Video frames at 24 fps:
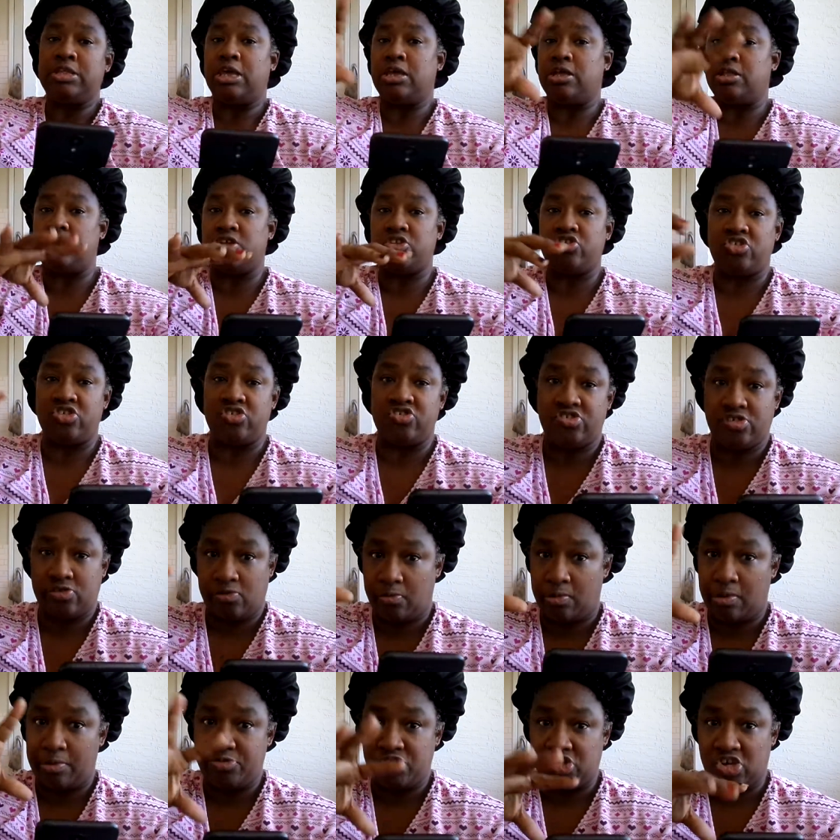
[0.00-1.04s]
in the
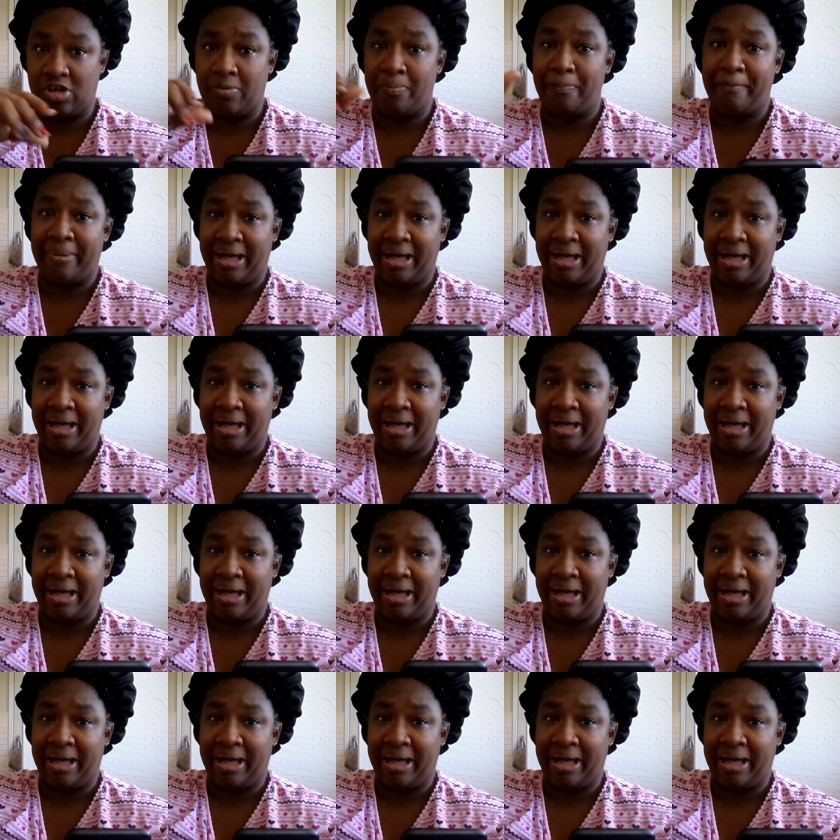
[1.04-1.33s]
description